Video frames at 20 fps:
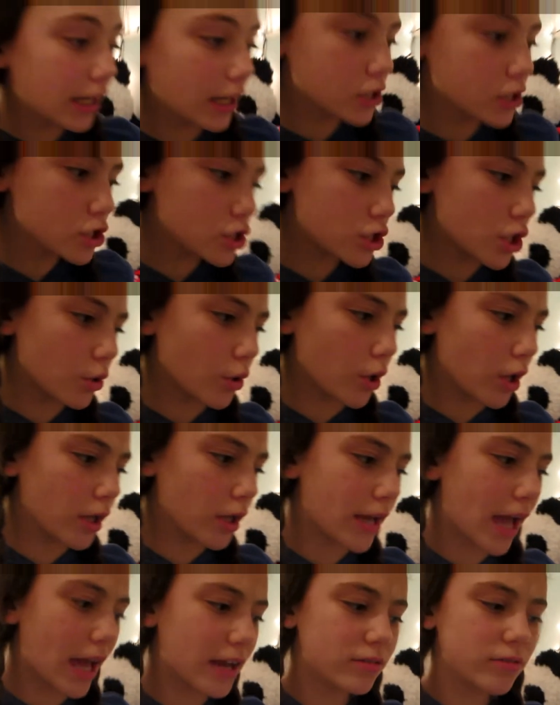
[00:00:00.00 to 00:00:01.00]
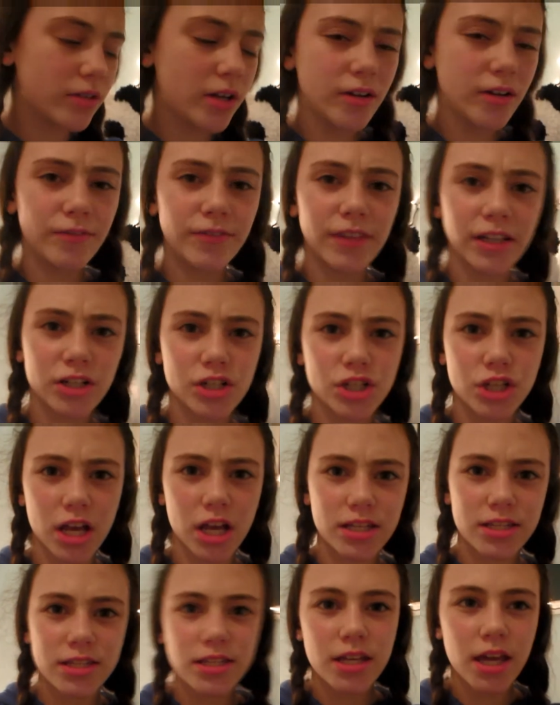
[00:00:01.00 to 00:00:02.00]
They're so good. I don't know if they're
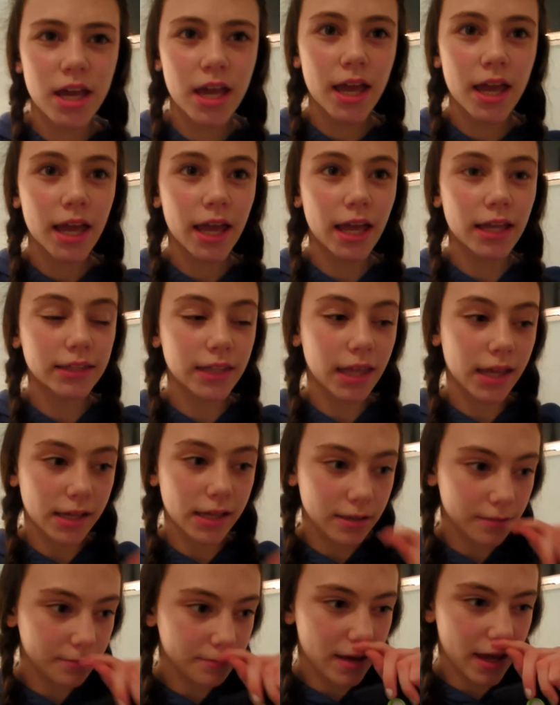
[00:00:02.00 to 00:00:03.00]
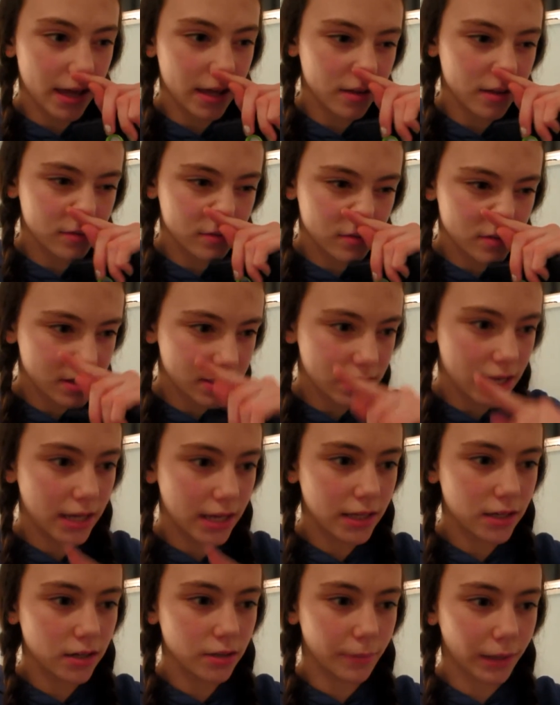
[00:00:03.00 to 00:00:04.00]
just in like my
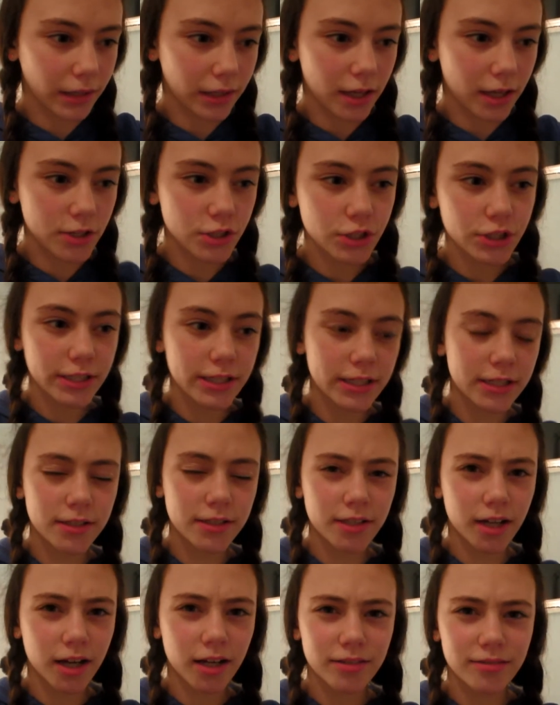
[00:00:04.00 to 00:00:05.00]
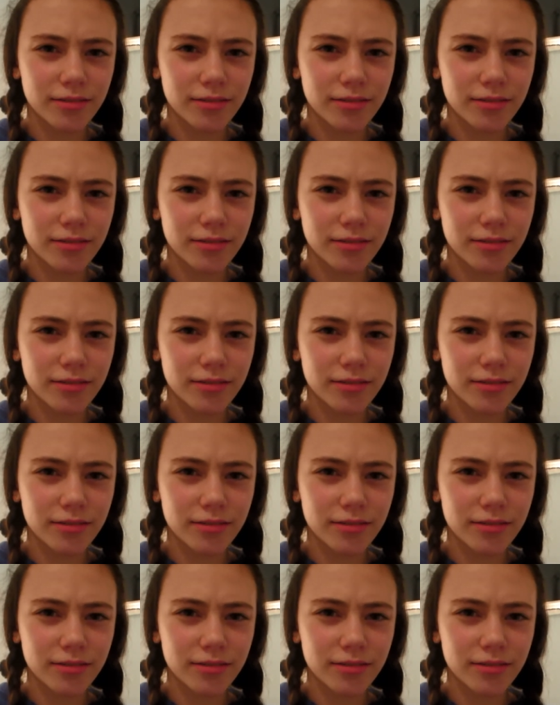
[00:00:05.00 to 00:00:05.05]
city or my country.